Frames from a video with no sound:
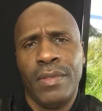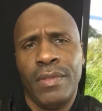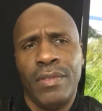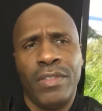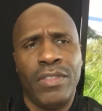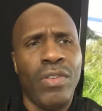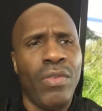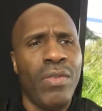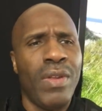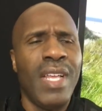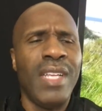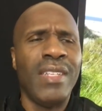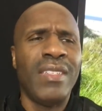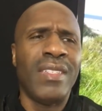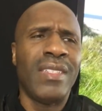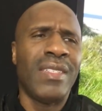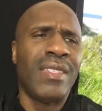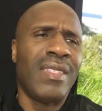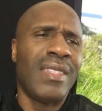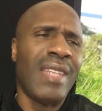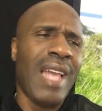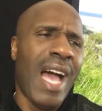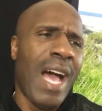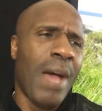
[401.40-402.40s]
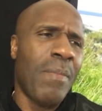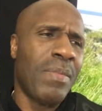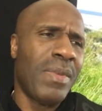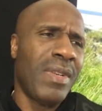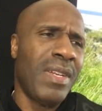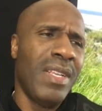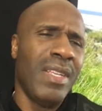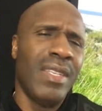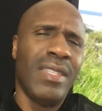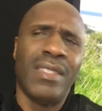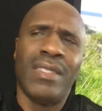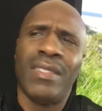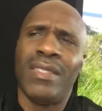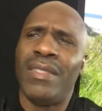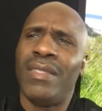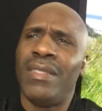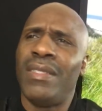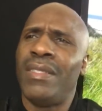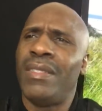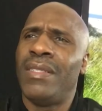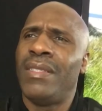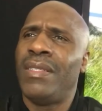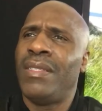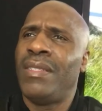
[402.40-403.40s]
So let's stop
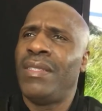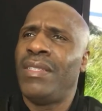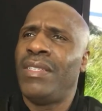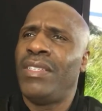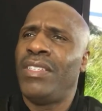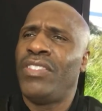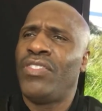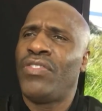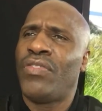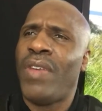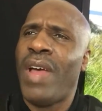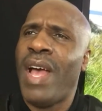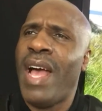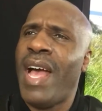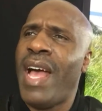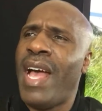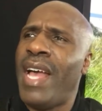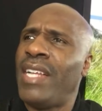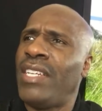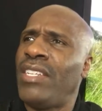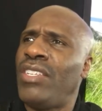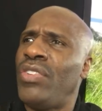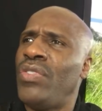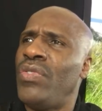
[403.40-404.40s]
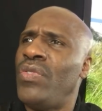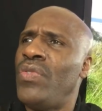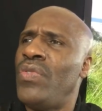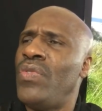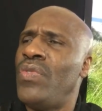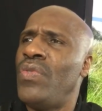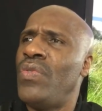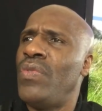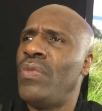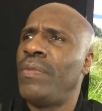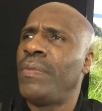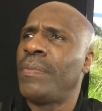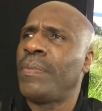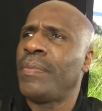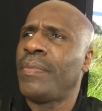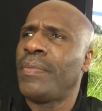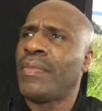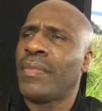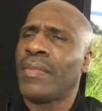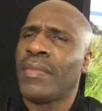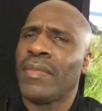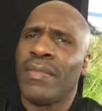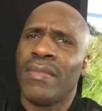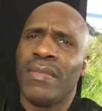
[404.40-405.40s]
this trying to
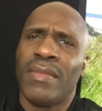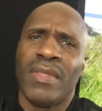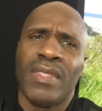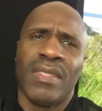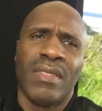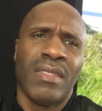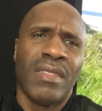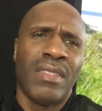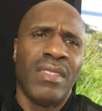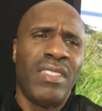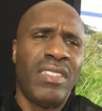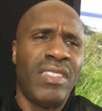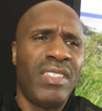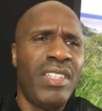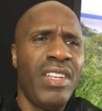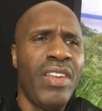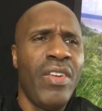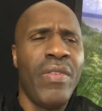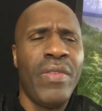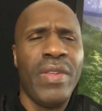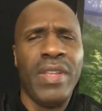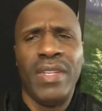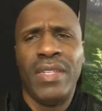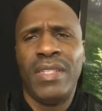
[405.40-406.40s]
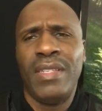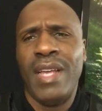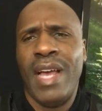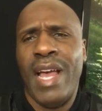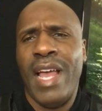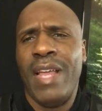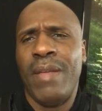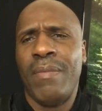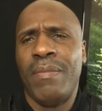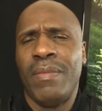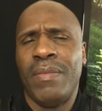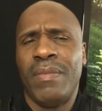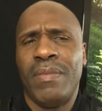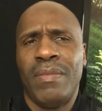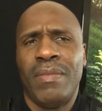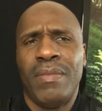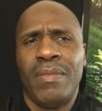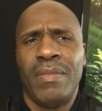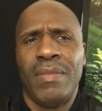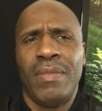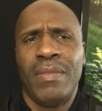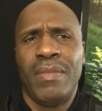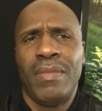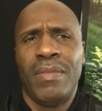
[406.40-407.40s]
stereotype
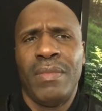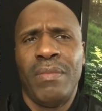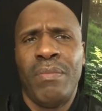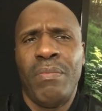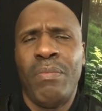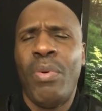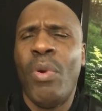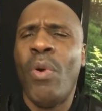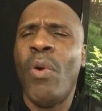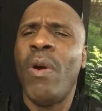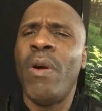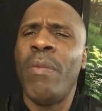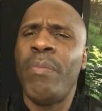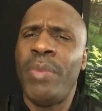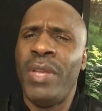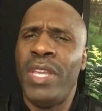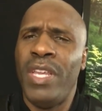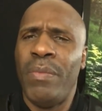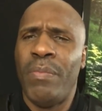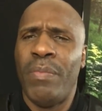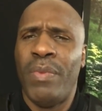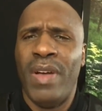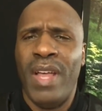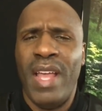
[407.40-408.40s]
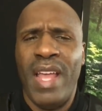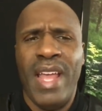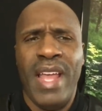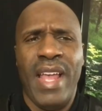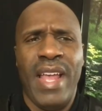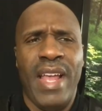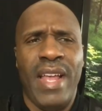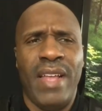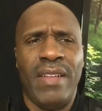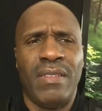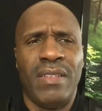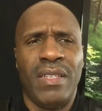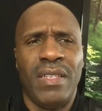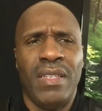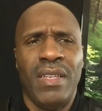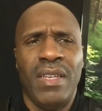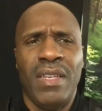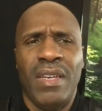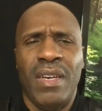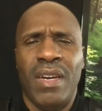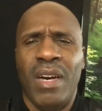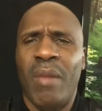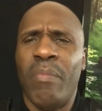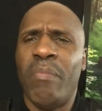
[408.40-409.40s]
poor people as
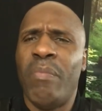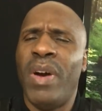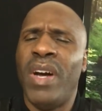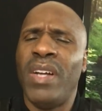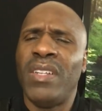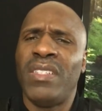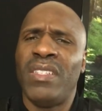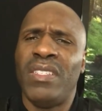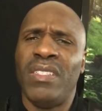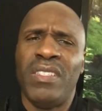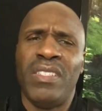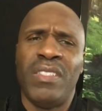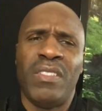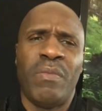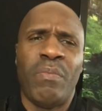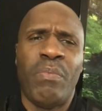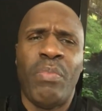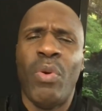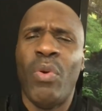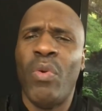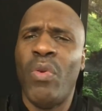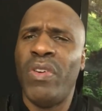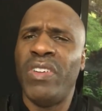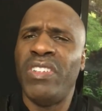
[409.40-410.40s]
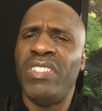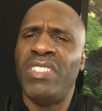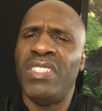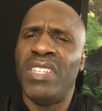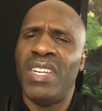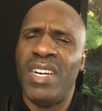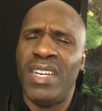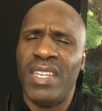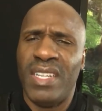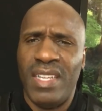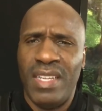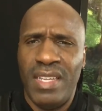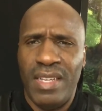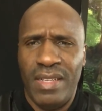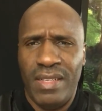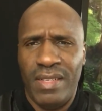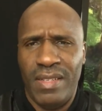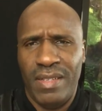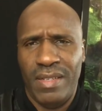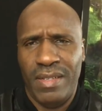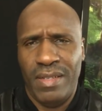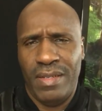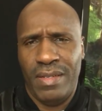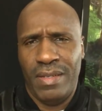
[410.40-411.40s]
a bunch of just poor
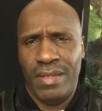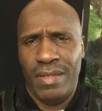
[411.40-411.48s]
junkies.